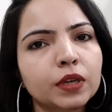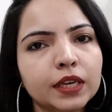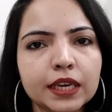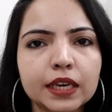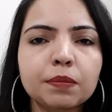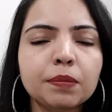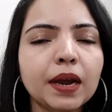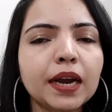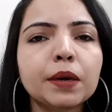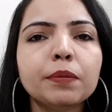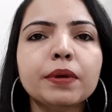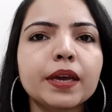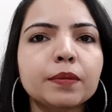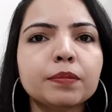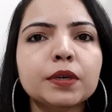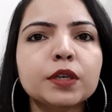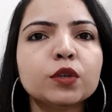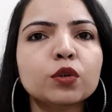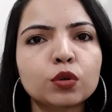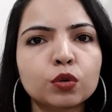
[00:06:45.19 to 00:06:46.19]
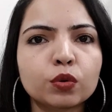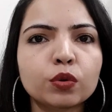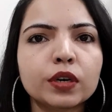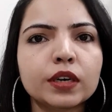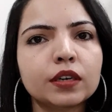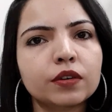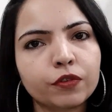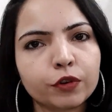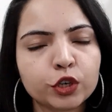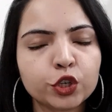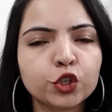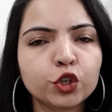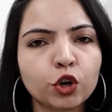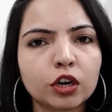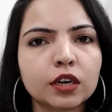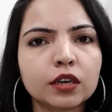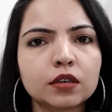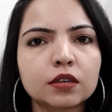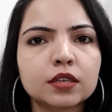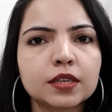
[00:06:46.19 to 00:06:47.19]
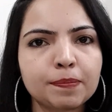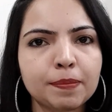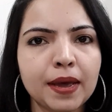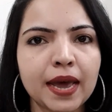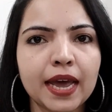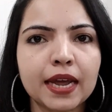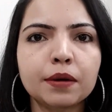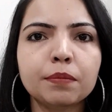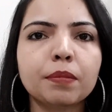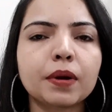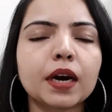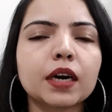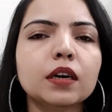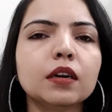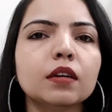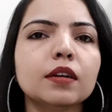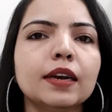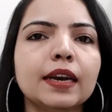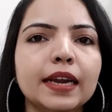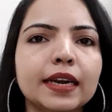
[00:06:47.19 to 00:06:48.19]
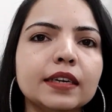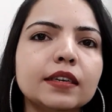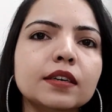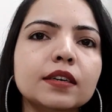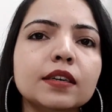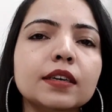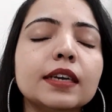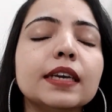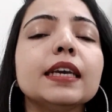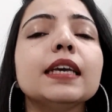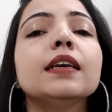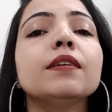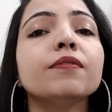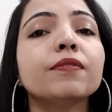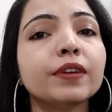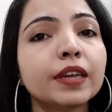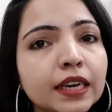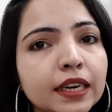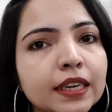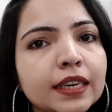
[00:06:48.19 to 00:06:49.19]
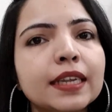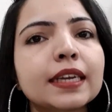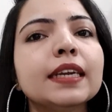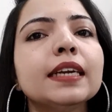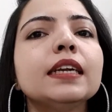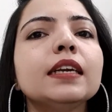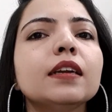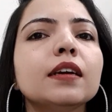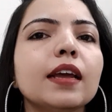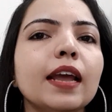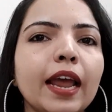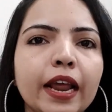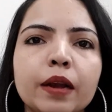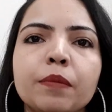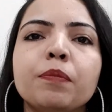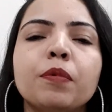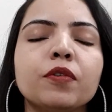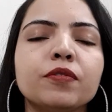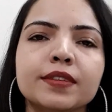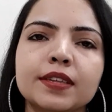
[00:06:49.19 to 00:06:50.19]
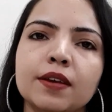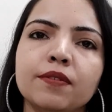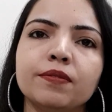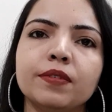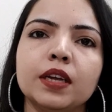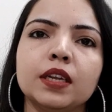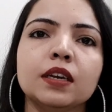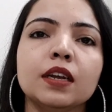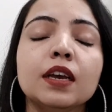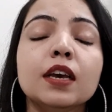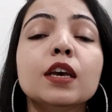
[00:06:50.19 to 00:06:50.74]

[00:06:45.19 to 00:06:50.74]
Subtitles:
He might be able to do it for a shorter span, but later he will need help of someone.